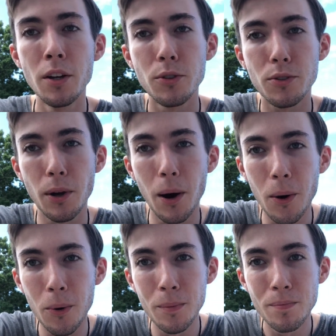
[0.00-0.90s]

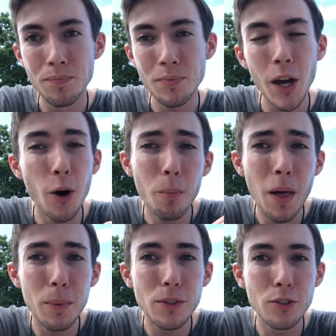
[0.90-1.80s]
So I hope
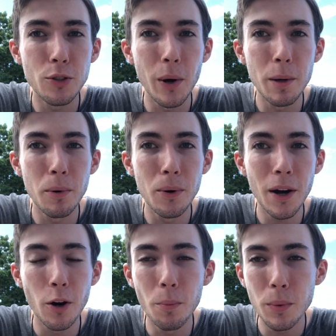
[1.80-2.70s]
that was
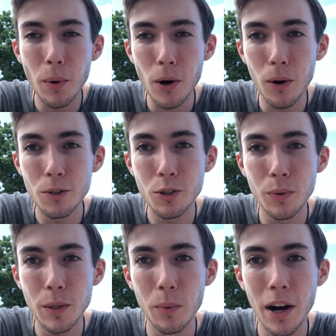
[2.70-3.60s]
enjoyable. I hope you are all
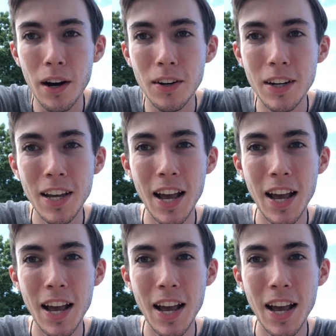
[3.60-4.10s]
doing well.